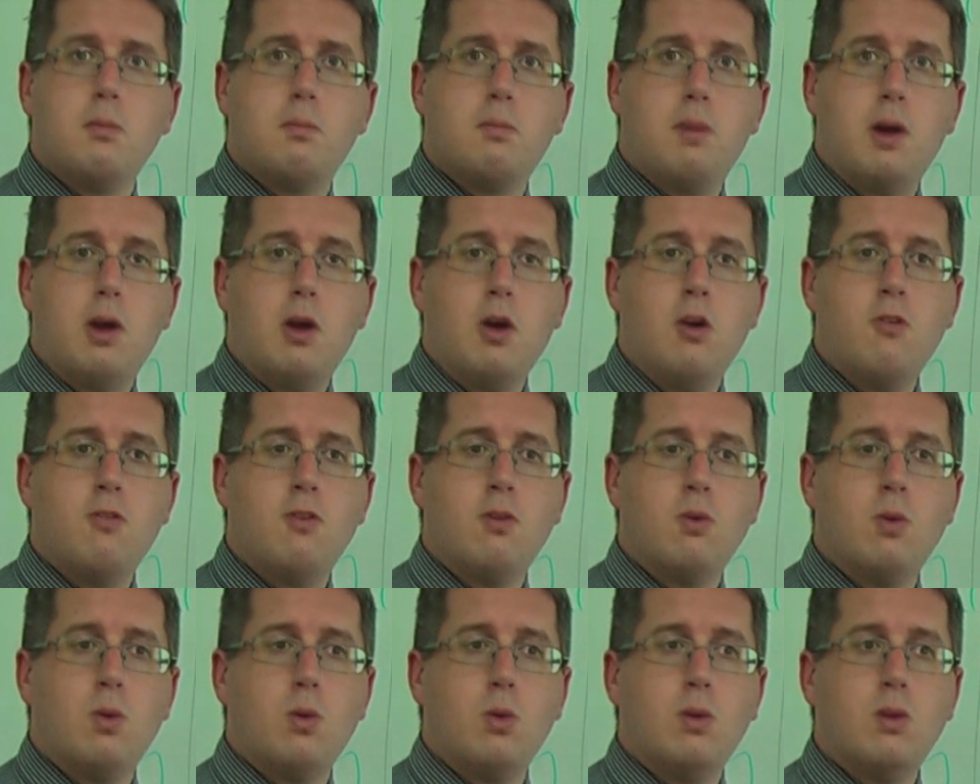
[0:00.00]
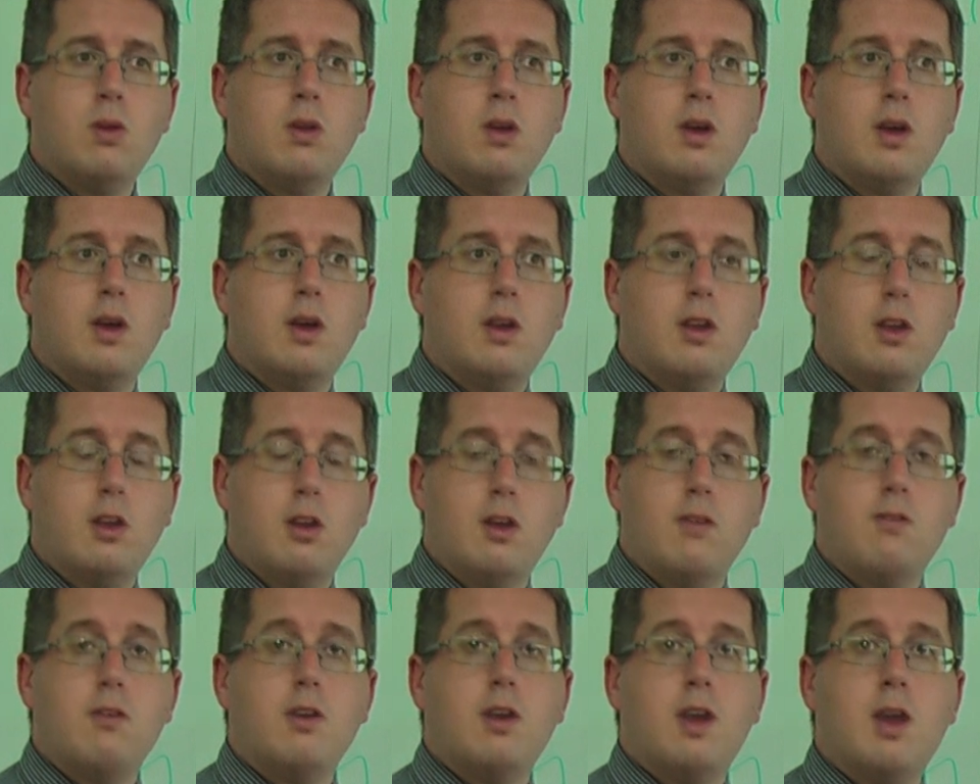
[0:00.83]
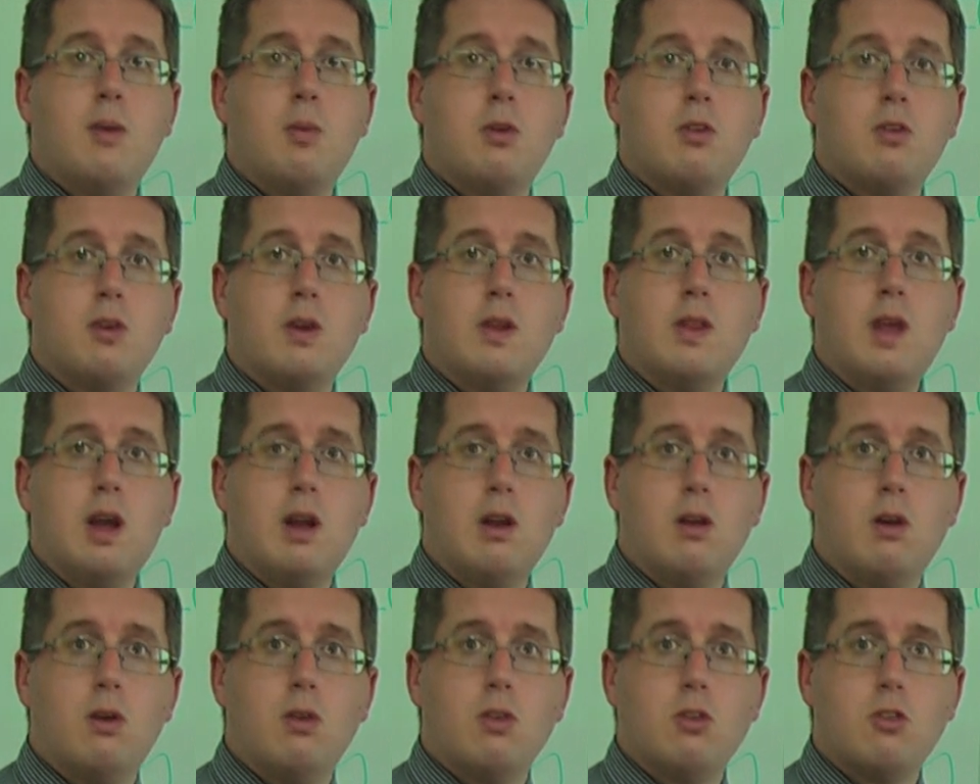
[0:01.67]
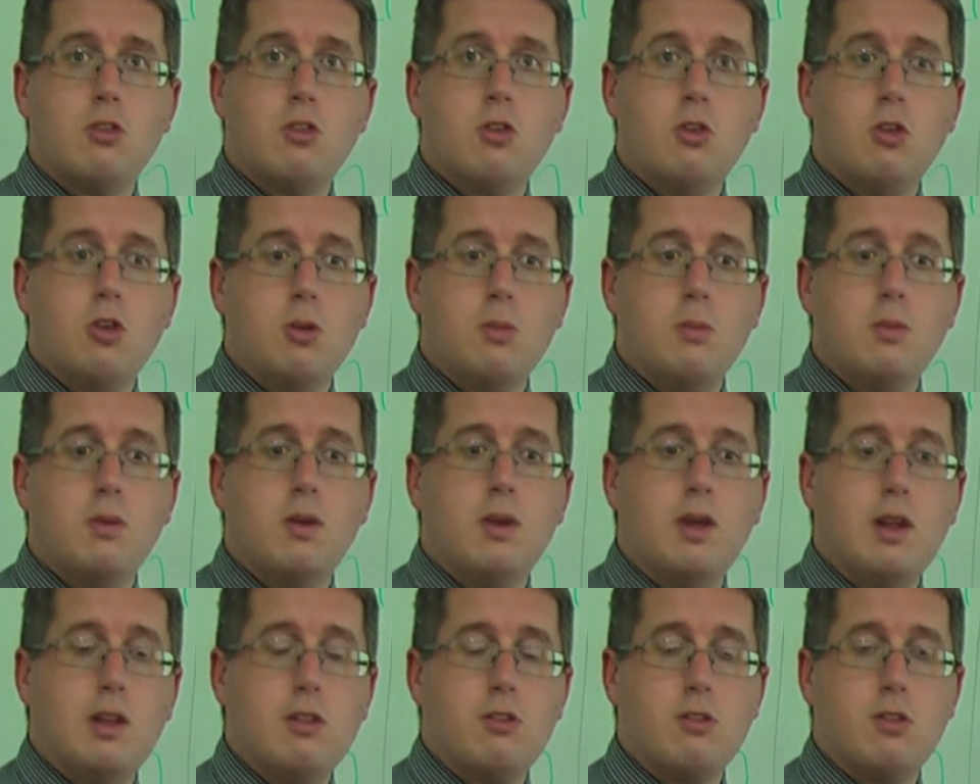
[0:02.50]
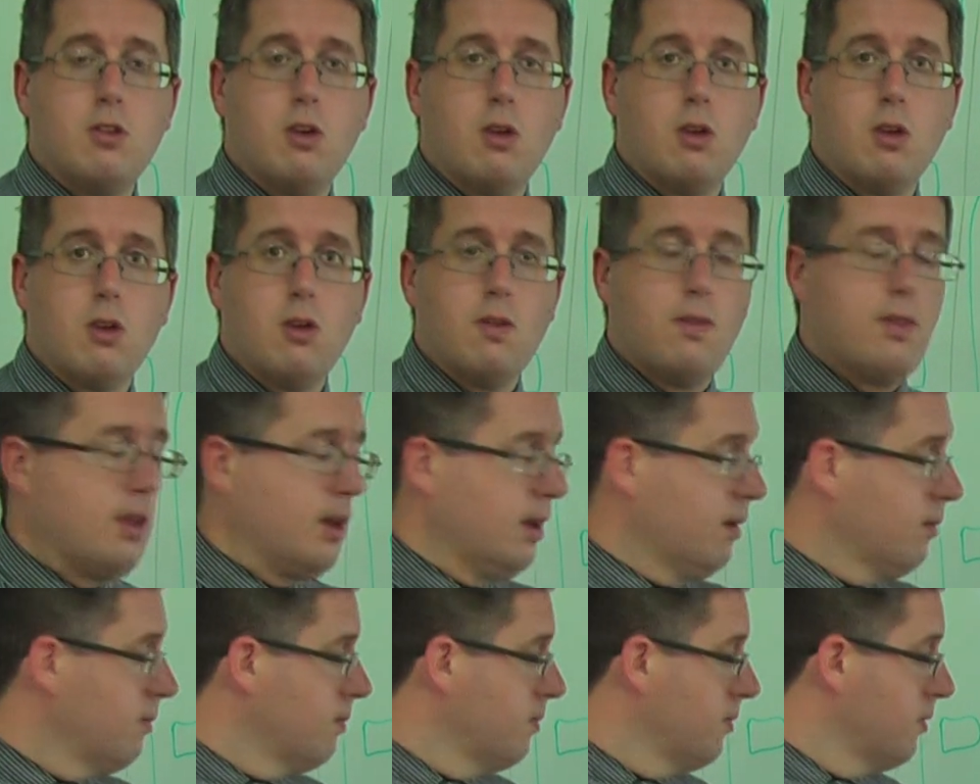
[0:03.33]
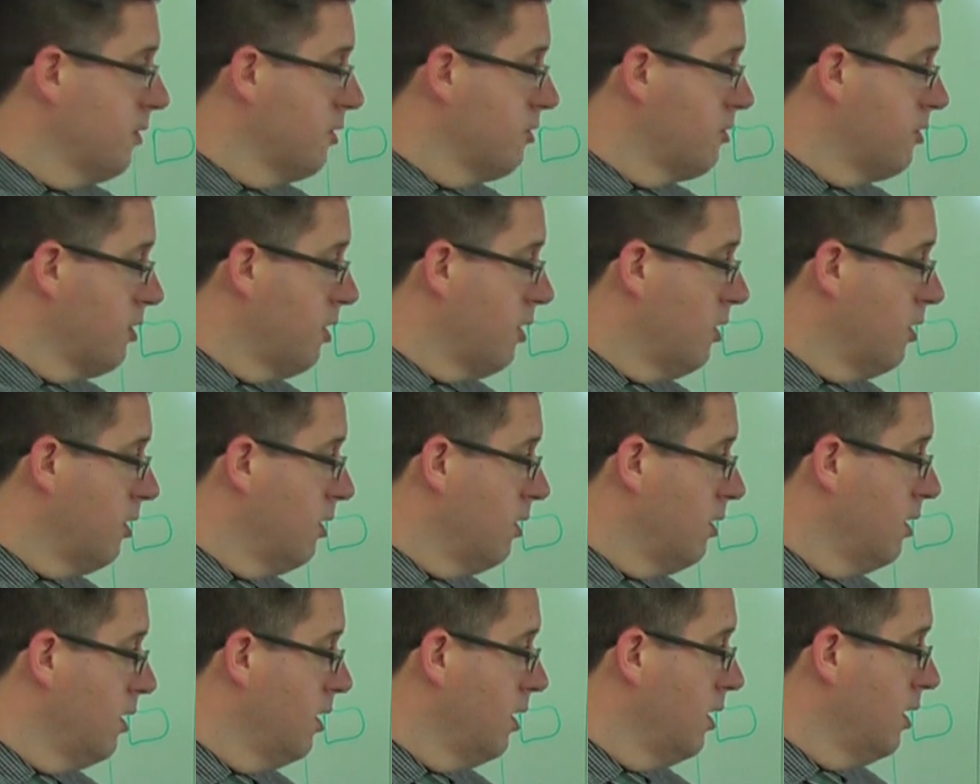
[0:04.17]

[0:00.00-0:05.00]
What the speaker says: but overall, if you keep on doing that long term, it's not a good thing. So